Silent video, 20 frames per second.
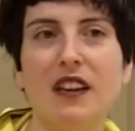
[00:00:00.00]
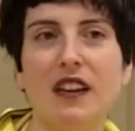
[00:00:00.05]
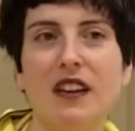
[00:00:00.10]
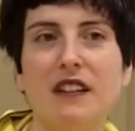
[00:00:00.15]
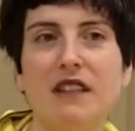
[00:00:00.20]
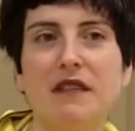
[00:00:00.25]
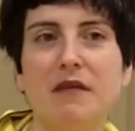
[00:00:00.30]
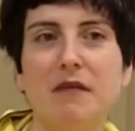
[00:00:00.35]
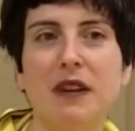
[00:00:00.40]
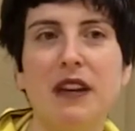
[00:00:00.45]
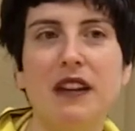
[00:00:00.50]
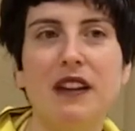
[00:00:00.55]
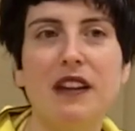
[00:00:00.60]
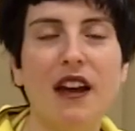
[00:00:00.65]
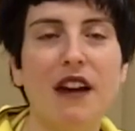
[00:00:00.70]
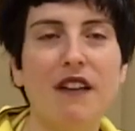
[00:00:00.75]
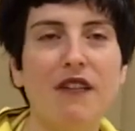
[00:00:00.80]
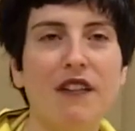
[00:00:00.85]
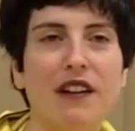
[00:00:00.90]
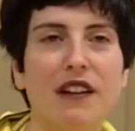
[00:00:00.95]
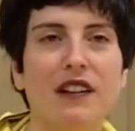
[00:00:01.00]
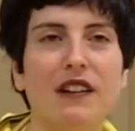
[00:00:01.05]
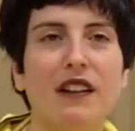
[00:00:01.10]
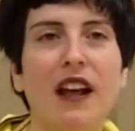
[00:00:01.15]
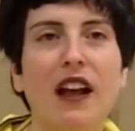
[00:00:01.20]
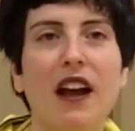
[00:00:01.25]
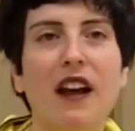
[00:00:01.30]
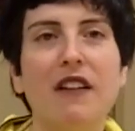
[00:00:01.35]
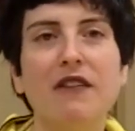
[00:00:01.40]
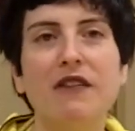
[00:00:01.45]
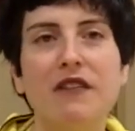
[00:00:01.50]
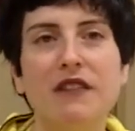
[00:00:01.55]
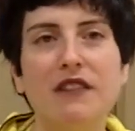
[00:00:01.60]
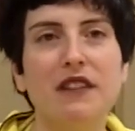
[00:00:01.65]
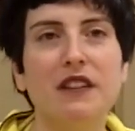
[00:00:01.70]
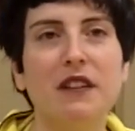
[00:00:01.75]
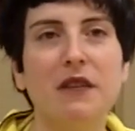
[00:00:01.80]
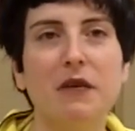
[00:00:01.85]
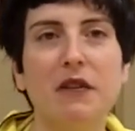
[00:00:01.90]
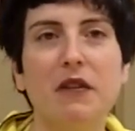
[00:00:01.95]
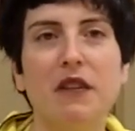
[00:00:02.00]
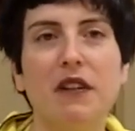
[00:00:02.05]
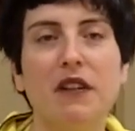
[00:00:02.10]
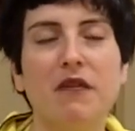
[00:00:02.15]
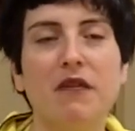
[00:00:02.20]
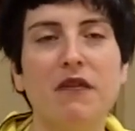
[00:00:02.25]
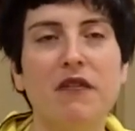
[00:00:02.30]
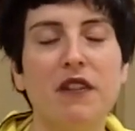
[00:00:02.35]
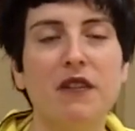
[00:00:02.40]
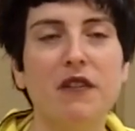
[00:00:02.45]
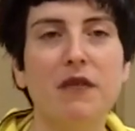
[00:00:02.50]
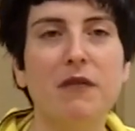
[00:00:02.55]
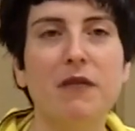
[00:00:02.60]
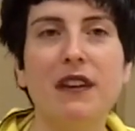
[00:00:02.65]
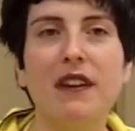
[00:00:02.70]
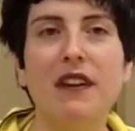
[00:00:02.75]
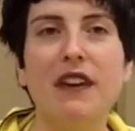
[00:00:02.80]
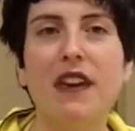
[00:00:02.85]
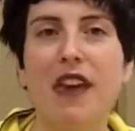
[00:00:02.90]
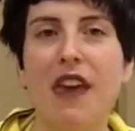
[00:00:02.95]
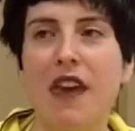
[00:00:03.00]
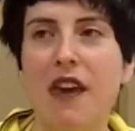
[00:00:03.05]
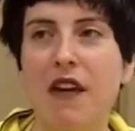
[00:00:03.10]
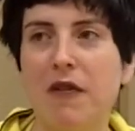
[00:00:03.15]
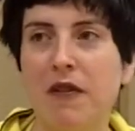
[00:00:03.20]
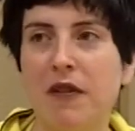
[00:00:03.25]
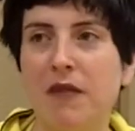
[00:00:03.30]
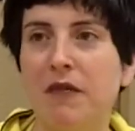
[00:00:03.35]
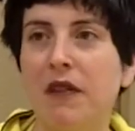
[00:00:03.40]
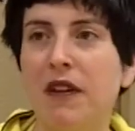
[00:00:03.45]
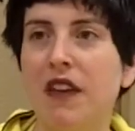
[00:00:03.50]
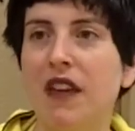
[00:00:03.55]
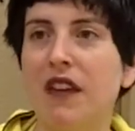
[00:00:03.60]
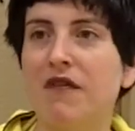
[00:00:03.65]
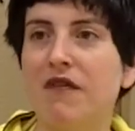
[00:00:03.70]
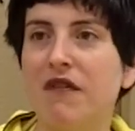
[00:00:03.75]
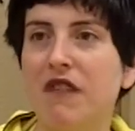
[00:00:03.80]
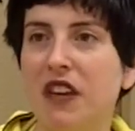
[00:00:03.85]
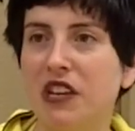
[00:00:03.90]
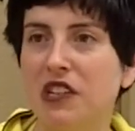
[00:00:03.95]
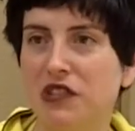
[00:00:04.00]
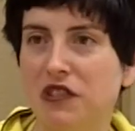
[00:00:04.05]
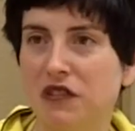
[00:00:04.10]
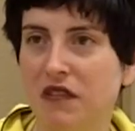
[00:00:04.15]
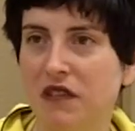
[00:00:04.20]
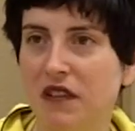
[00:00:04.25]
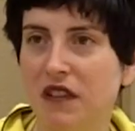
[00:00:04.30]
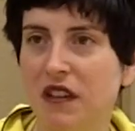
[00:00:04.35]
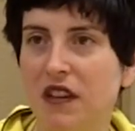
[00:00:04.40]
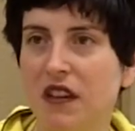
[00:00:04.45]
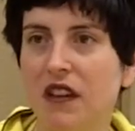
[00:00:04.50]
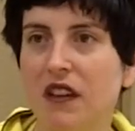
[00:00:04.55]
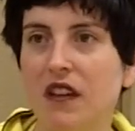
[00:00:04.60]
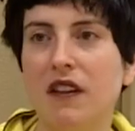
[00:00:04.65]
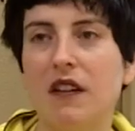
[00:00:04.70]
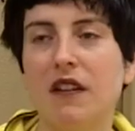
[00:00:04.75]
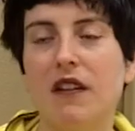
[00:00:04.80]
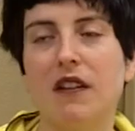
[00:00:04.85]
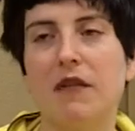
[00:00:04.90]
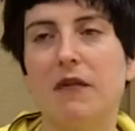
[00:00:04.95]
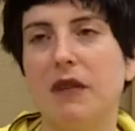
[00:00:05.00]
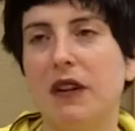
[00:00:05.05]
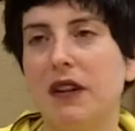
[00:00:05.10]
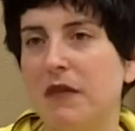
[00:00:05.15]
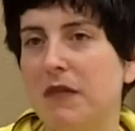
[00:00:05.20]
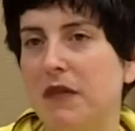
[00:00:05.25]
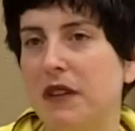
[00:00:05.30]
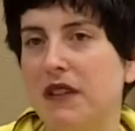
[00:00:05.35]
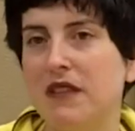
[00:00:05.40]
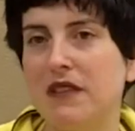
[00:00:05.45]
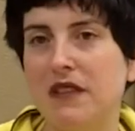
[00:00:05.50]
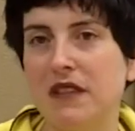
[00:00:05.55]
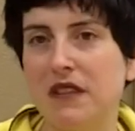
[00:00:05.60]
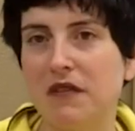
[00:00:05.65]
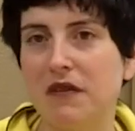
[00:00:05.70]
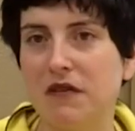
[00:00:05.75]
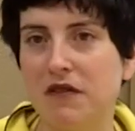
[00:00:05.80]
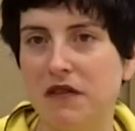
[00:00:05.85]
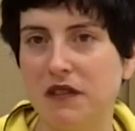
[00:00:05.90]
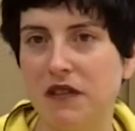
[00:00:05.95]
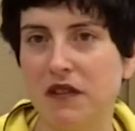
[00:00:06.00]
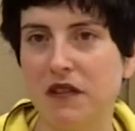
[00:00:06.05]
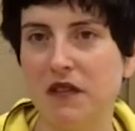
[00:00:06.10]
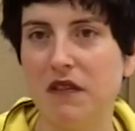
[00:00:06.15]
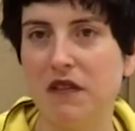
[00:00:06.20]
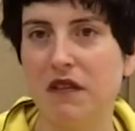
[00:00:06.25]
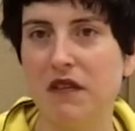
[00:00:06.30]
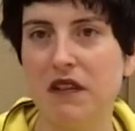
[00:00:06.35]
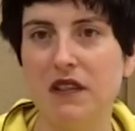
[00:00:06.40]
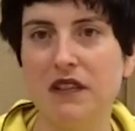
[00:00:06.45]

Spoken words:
in many African countries there were a very big Arab invasion many centuries ago,